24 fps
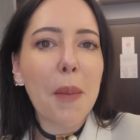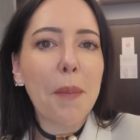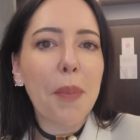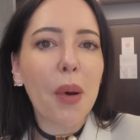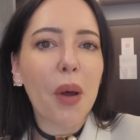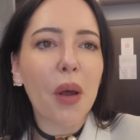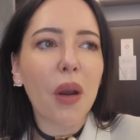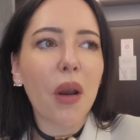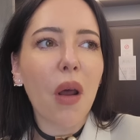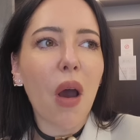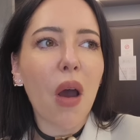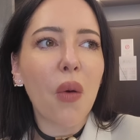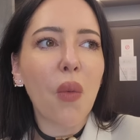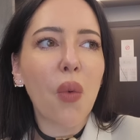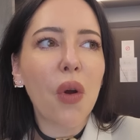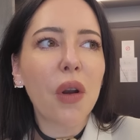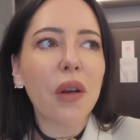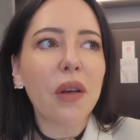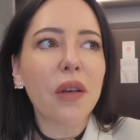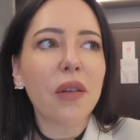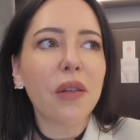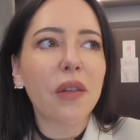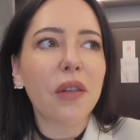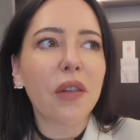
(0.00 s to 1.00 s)
But I
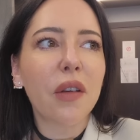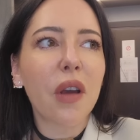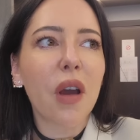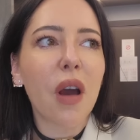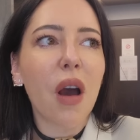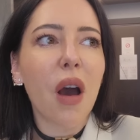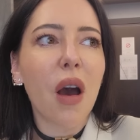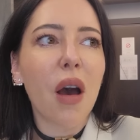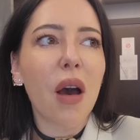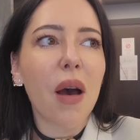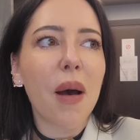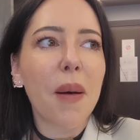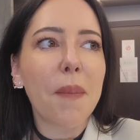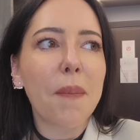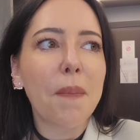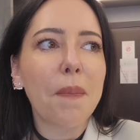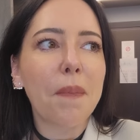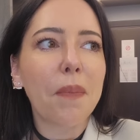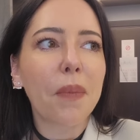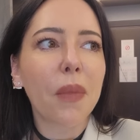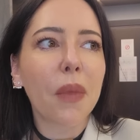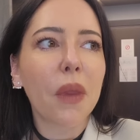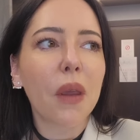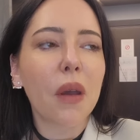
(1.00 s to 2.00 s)
wouldn't
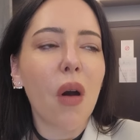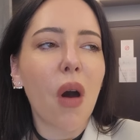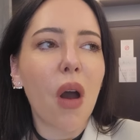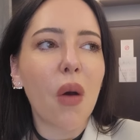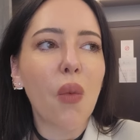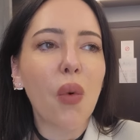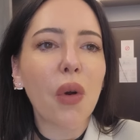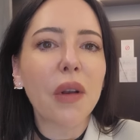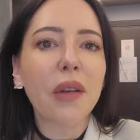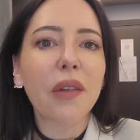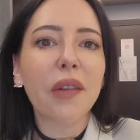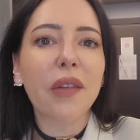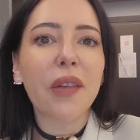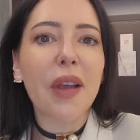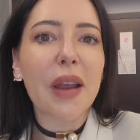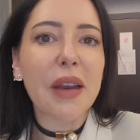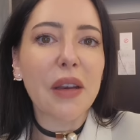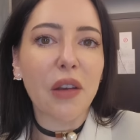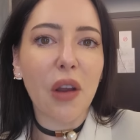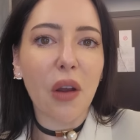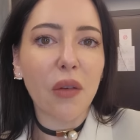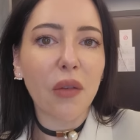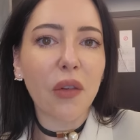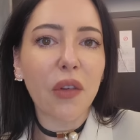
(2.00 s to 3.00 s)
say
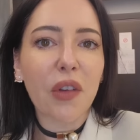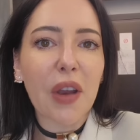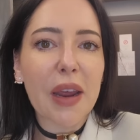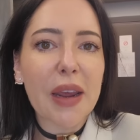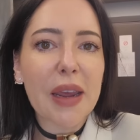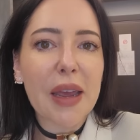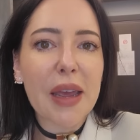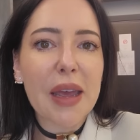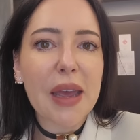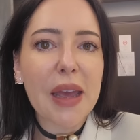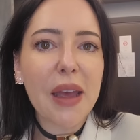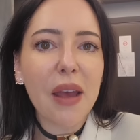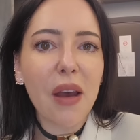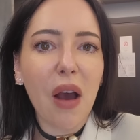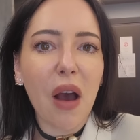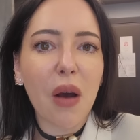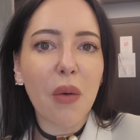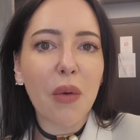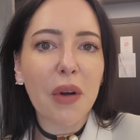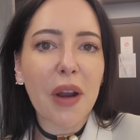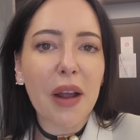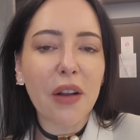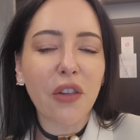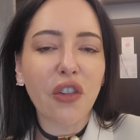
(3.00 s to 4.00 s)
don't stay here. I
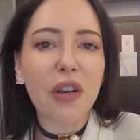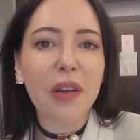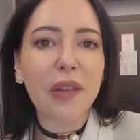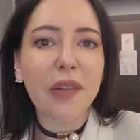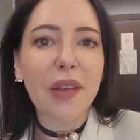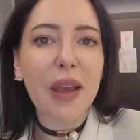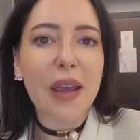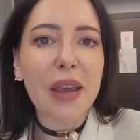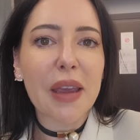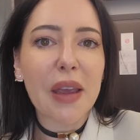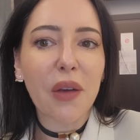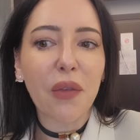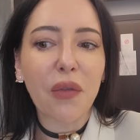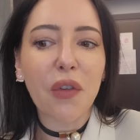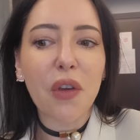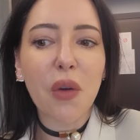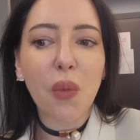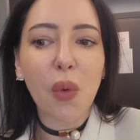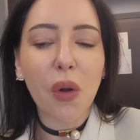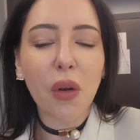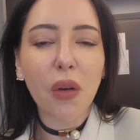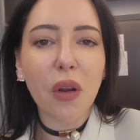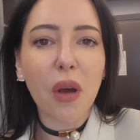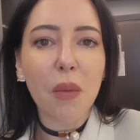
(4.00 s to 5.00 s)
would actually say if you
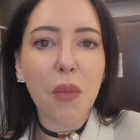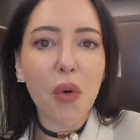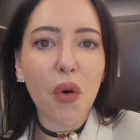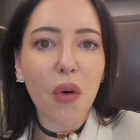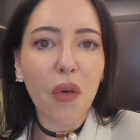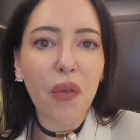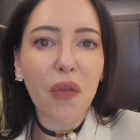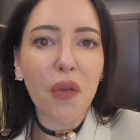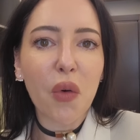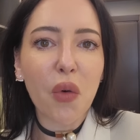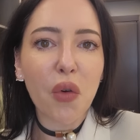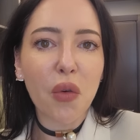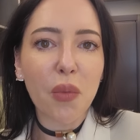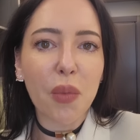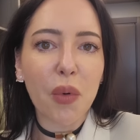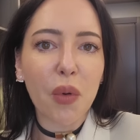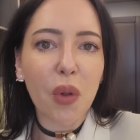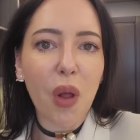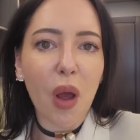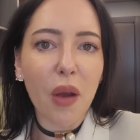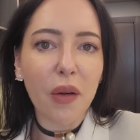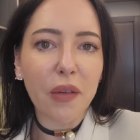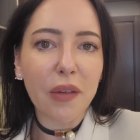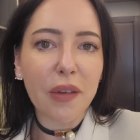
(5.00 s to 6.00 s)
want a more
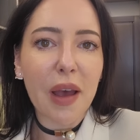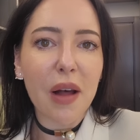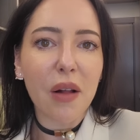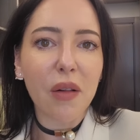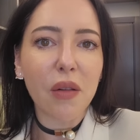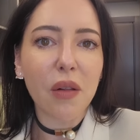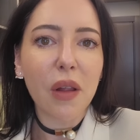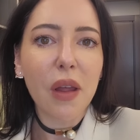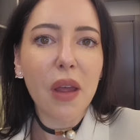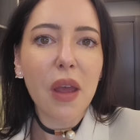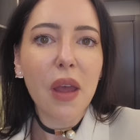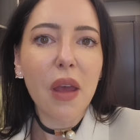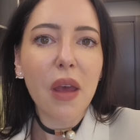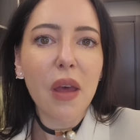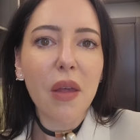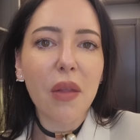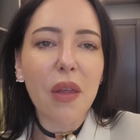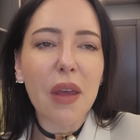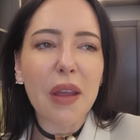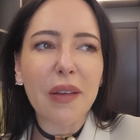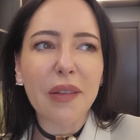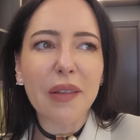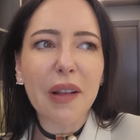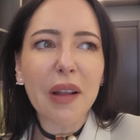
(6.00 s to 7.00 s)
affordable hotel,
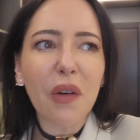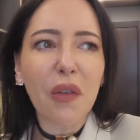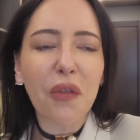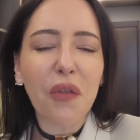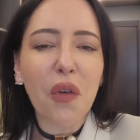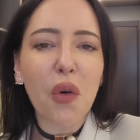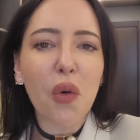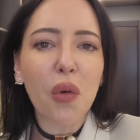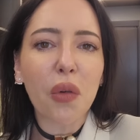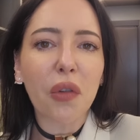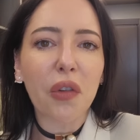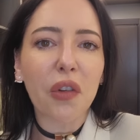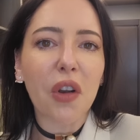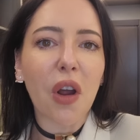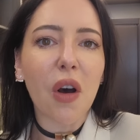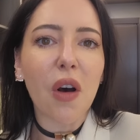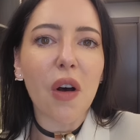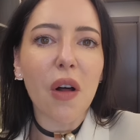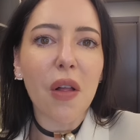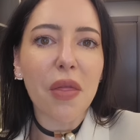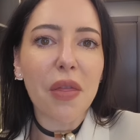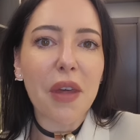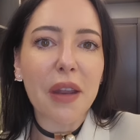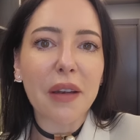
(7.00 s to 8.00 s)
it's like a
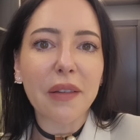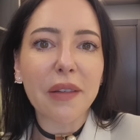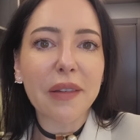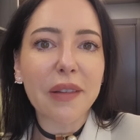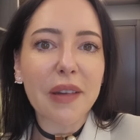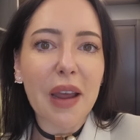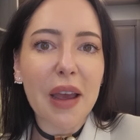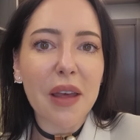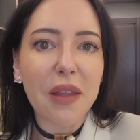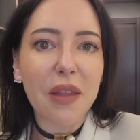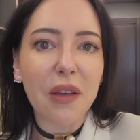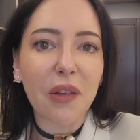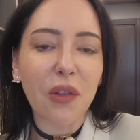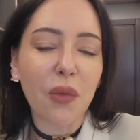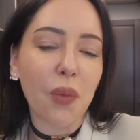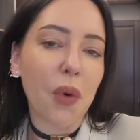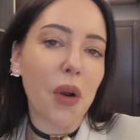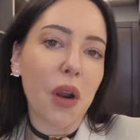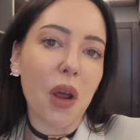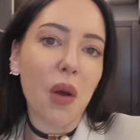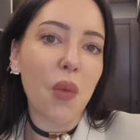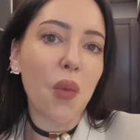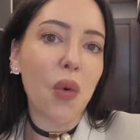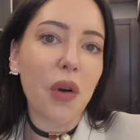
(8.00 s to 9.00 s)
4-star, then stay at this
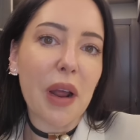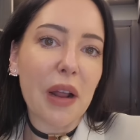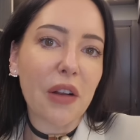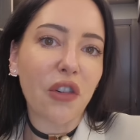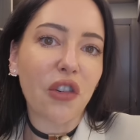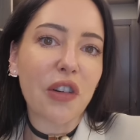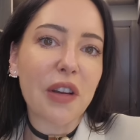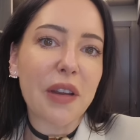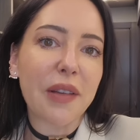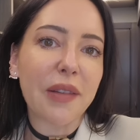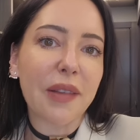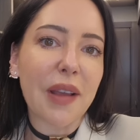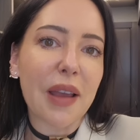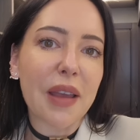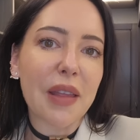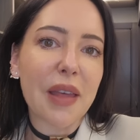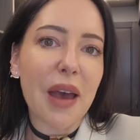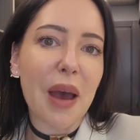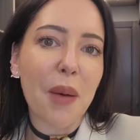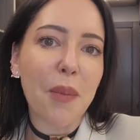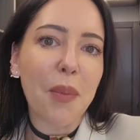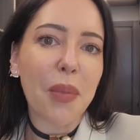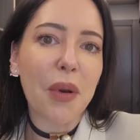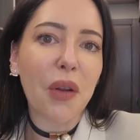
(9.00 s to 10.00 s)
one. I would actually say
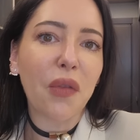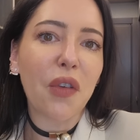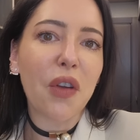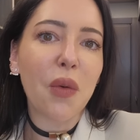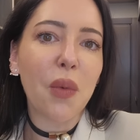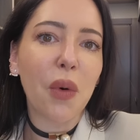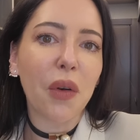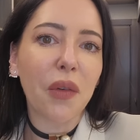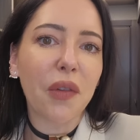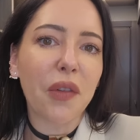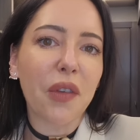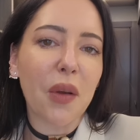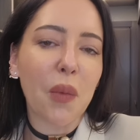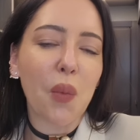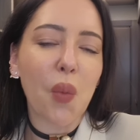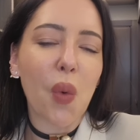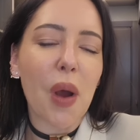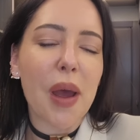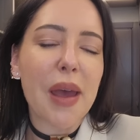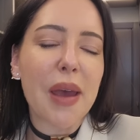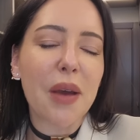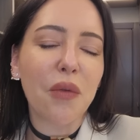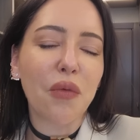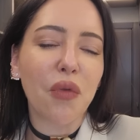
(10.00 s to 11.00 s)
that. But if you want
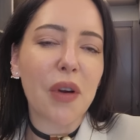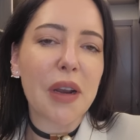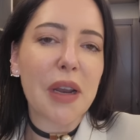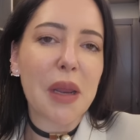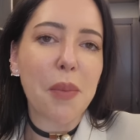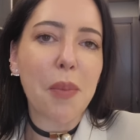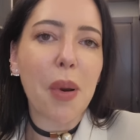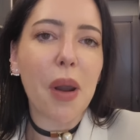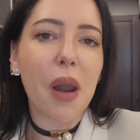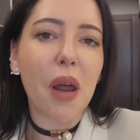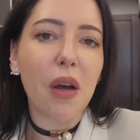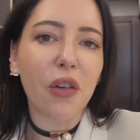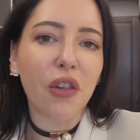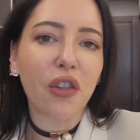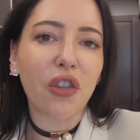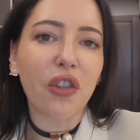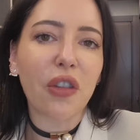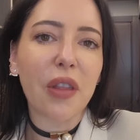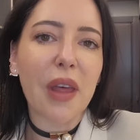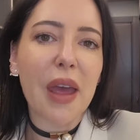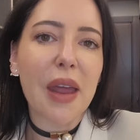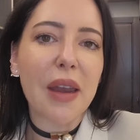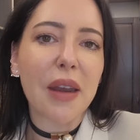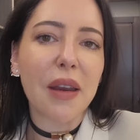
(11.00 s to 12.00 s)
somewhere really
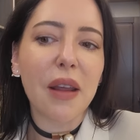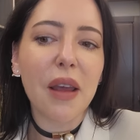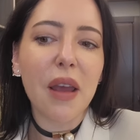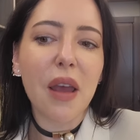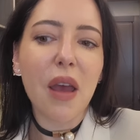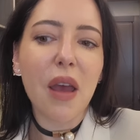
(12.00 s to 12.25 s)
plush, then